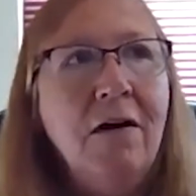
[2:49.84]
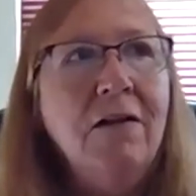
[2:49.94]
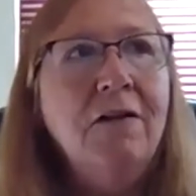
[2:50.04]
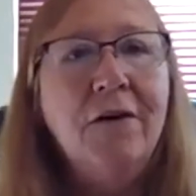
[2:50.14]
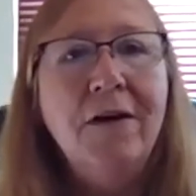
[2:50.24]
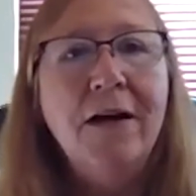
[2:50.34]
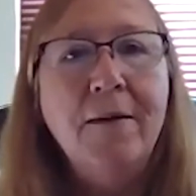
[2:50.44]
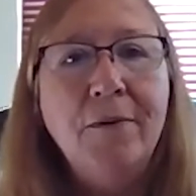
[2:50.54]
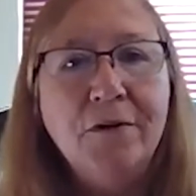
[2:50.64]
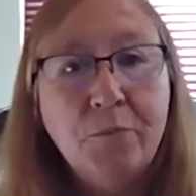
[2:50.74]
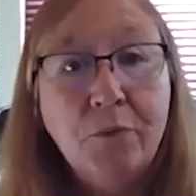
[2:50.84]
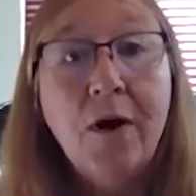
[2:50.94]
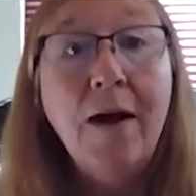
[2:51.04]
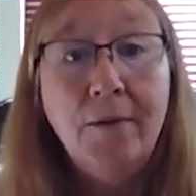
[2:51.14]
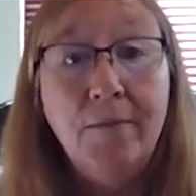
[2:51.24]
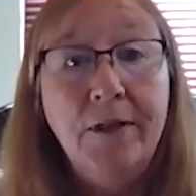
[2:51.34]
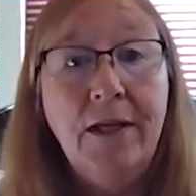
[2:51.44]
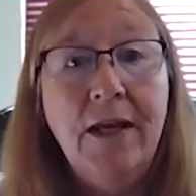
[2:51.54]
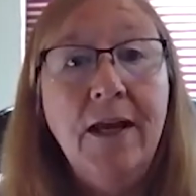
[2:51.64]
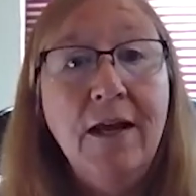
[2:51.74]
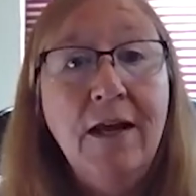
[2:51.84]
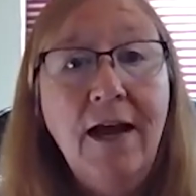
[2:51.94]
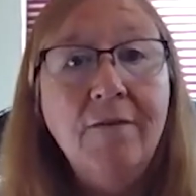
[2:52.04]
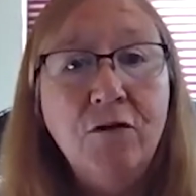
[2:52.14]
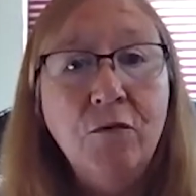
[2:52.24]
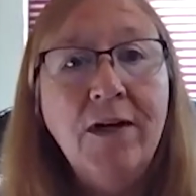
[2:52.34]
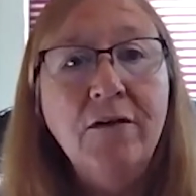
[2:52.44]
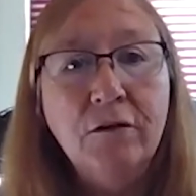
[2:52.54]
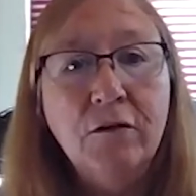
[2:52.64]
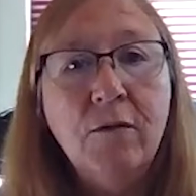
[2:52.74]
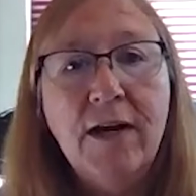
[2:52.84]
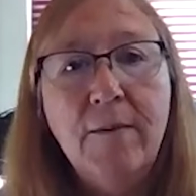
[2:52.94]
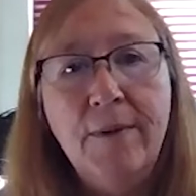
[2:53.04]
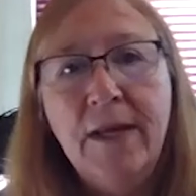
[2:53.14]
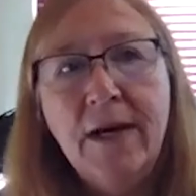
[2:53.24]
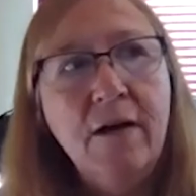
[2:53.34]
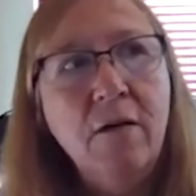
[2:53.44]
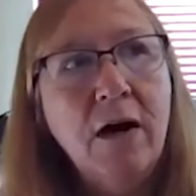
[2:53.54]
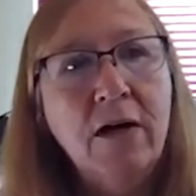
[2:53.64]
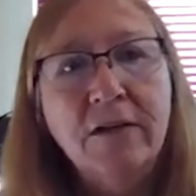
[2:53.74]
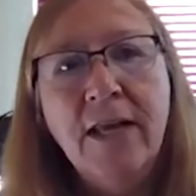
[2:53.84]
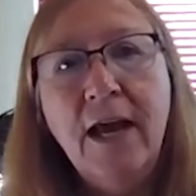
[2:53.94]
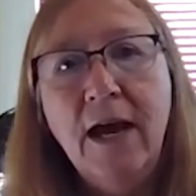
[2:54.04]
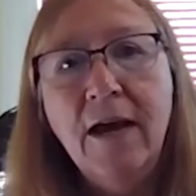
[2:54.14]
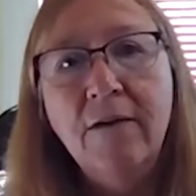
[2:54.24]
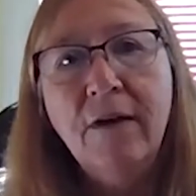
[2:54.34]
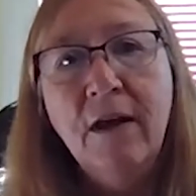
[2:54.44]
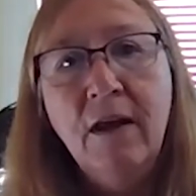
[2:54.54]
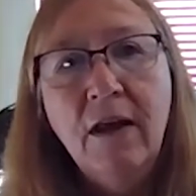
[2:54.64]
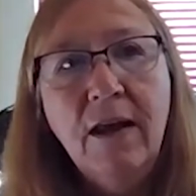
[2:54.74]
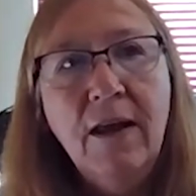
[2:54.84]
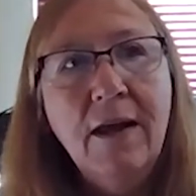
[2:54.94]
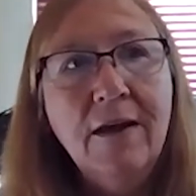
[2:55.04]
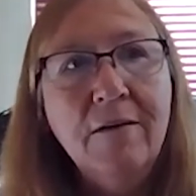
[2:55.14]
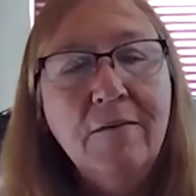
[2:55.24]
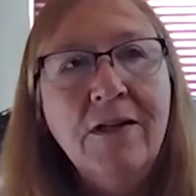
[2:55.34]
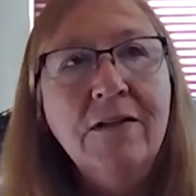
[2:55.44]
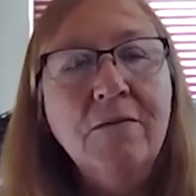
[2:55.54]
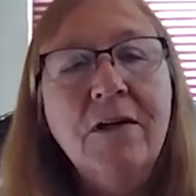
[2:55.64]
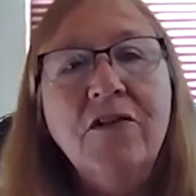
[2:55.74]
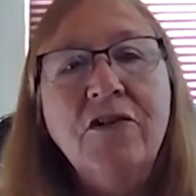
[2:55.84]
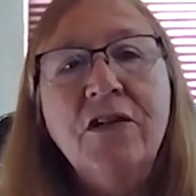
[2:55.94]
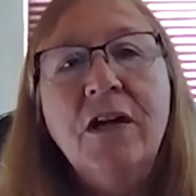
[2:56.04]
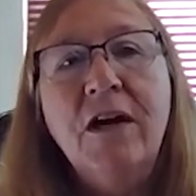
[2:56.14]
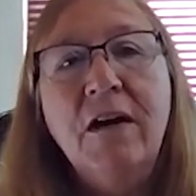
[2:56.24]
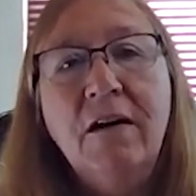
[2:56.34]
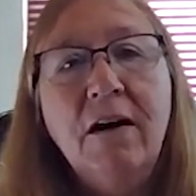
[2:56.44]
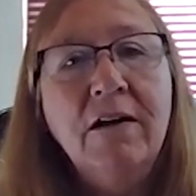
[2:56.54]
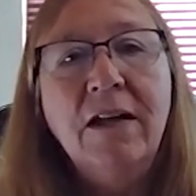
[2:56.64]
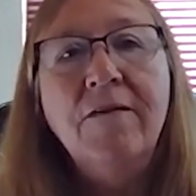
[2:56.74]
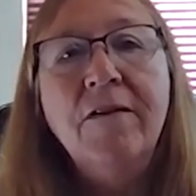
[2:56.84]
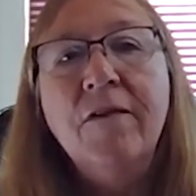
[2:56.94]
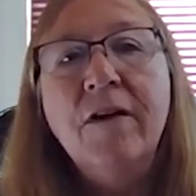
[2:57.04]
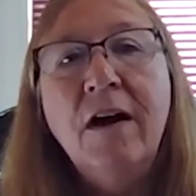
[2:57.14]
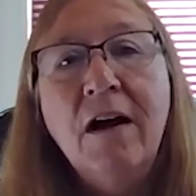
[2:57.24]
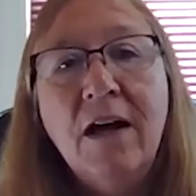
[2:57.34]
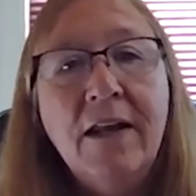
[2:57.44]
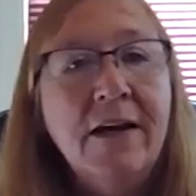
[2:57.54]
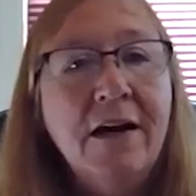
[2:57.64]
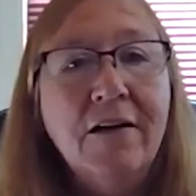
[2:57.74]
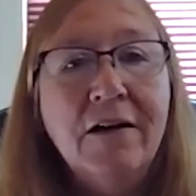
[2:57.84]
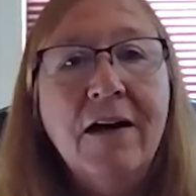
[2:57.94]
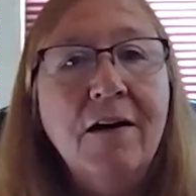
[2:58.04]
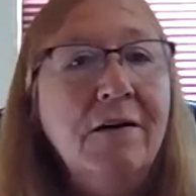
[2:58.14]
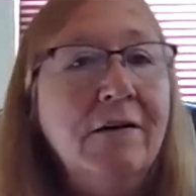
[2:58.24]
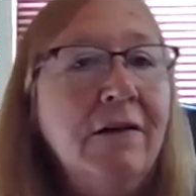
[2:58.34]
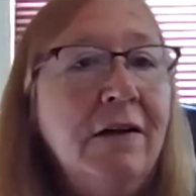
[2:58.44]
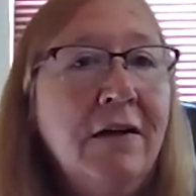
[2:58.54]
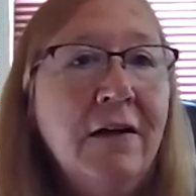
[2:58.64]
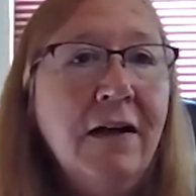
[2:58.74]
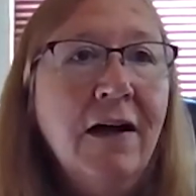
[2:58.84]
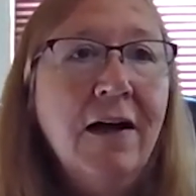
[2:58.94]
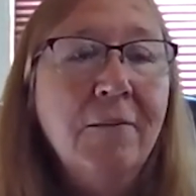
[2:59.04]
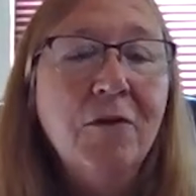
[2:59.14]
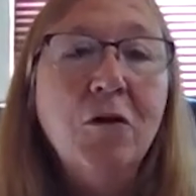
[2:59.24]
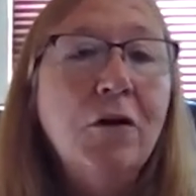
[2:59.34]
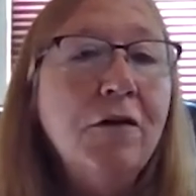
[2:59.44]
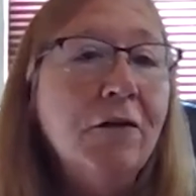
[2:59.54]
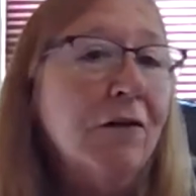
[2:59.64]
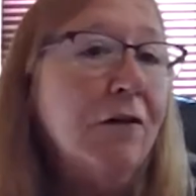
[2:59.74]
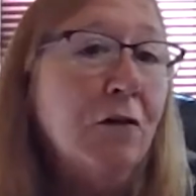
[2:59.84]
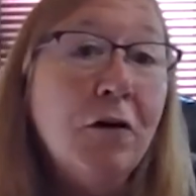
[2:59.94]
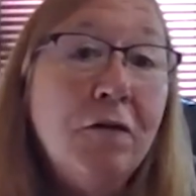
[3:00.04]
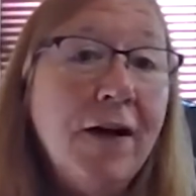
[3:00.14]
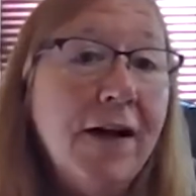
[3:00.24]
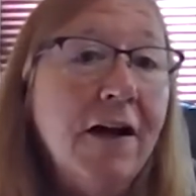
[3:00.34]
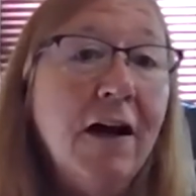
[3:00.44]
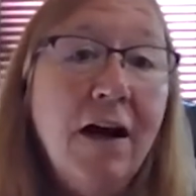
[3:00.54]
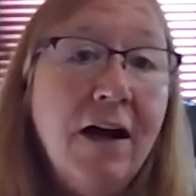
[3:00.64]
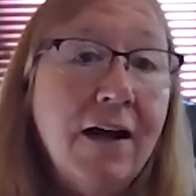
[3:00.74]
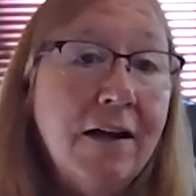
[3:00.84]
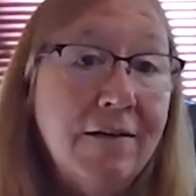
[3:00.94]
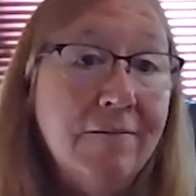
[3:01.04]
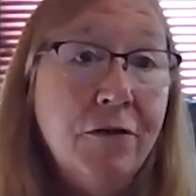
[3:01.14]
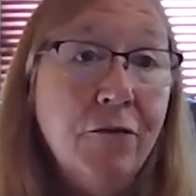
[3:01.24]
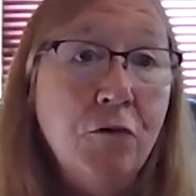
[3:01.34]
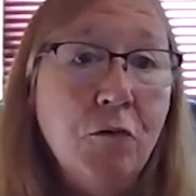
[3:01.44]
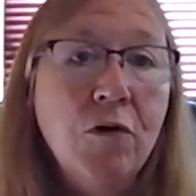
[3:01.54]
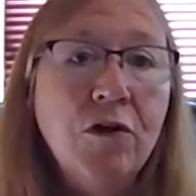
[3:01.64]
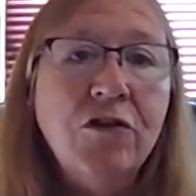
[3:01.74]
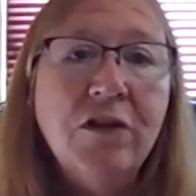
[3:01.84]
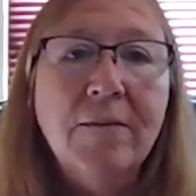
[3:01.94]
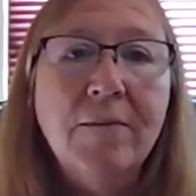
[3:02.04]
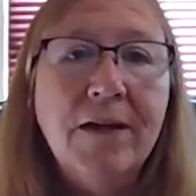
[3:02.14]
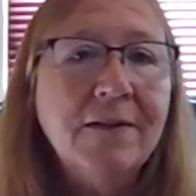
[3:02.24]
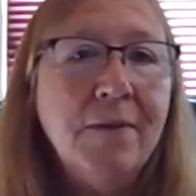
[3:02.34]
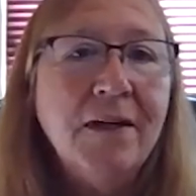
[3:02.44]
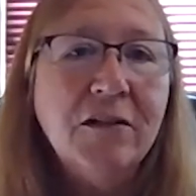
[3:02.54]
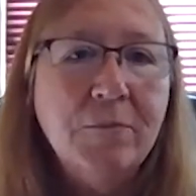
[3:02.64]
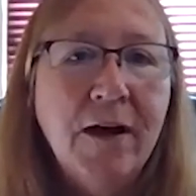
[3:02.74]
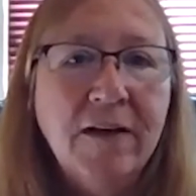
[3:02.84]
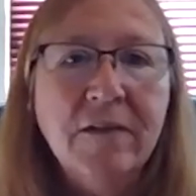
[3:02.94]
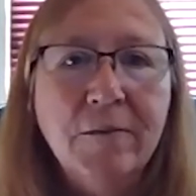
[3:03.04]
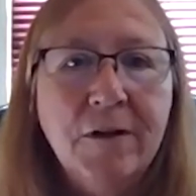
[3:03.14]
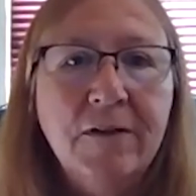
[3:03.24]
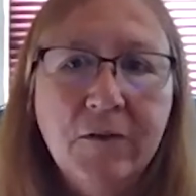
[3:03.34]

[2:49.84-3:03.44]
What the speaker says: All of our numbers probably have dwindled quite a bit. I know ours have. And we just want to share our love of God and our glorifying God through worship as much as possible.